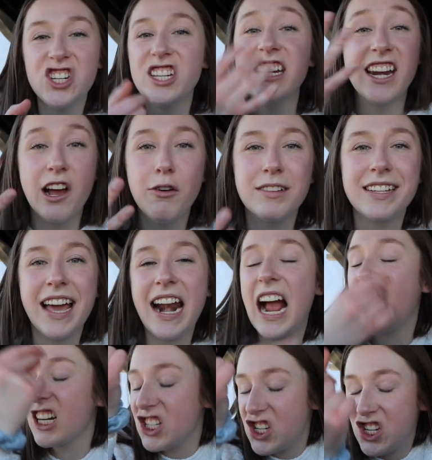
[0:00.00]
you know, it's got
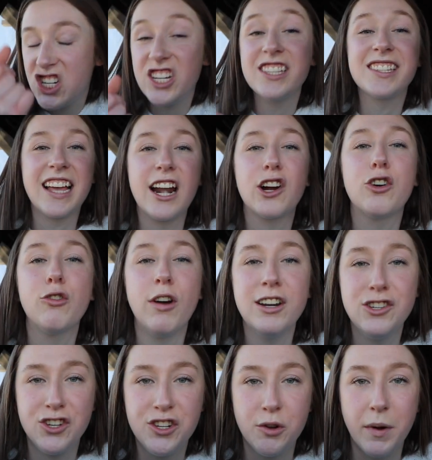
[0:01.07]
a
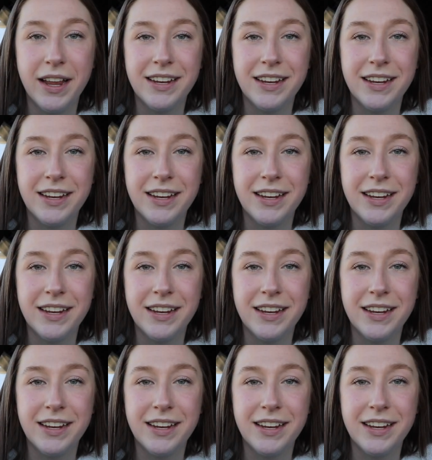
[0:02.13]
crunch to